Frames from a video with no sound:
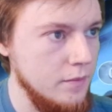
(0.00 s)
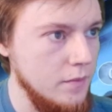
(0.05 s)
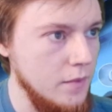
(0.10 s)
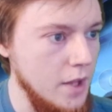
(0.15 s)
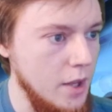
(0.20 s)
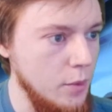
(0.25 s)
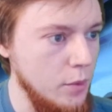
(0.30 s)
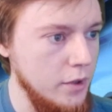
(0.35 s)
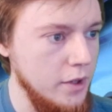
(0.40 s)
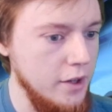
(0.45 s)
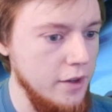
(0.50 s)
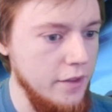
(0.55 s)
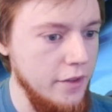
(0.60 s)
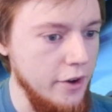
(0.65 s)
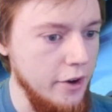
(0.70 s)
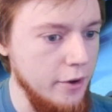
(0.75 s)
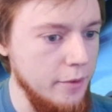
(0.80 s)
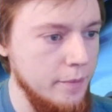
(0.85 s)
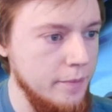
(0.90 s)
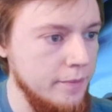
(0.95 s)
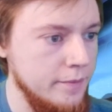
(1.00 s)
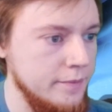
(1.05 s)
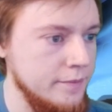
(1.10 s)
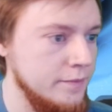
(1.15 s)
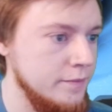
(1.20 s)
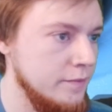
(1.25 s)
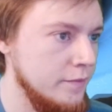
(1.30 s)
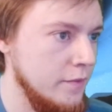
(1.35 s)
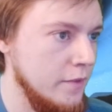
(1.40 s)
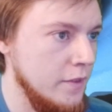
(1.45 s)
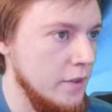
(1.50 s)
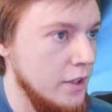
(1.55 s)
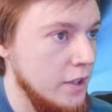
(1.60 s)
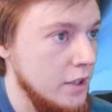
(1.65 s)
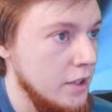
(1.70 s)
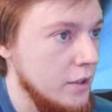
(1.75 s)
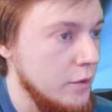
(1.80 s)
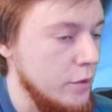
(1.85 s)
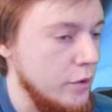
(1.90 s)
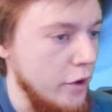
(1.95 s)
And we'll get in there.
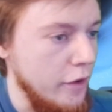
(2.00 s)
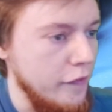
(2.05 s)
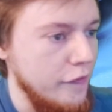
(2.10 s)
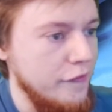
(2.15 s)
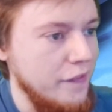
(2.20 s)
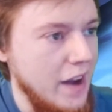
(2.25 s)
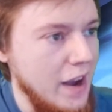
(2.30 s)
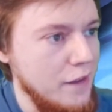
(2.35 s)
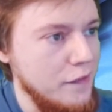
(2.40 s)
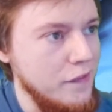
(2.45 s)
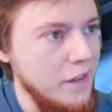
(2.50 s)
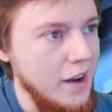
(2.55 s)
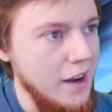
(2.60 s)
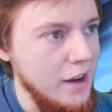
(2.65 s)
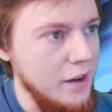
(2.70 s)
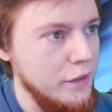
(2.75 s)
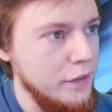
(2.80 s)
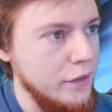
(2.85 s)
It's our 5/5.